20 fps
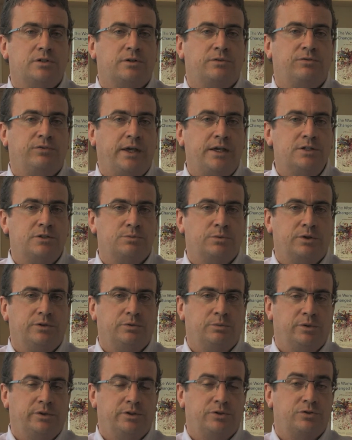they're faced
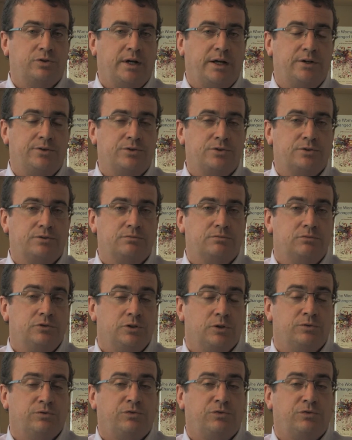with when they're trying to